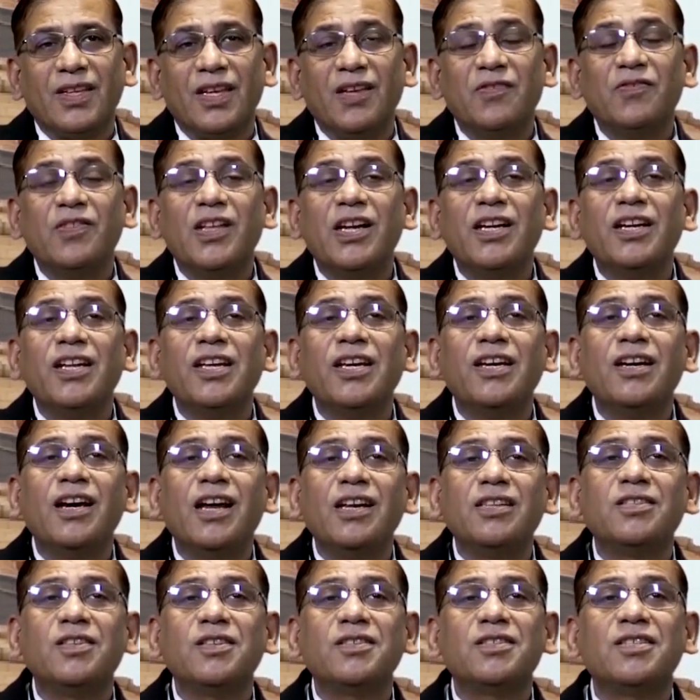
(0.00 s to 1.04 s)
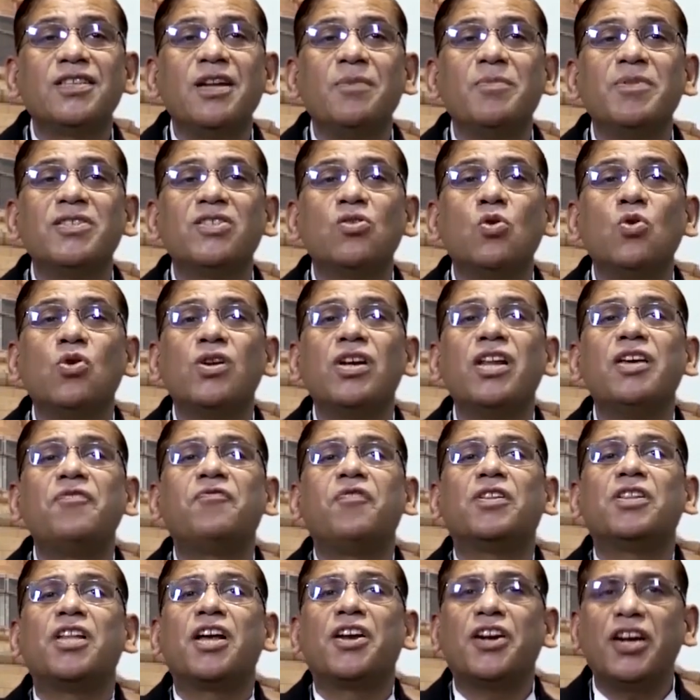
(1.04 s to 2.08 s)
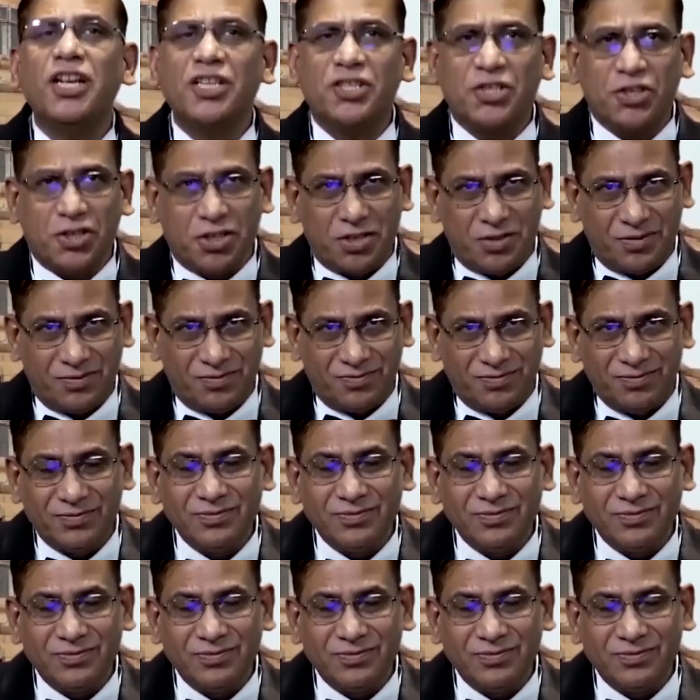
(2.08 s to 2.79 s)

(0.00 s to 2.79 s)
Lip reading: If the legal system is only for the rich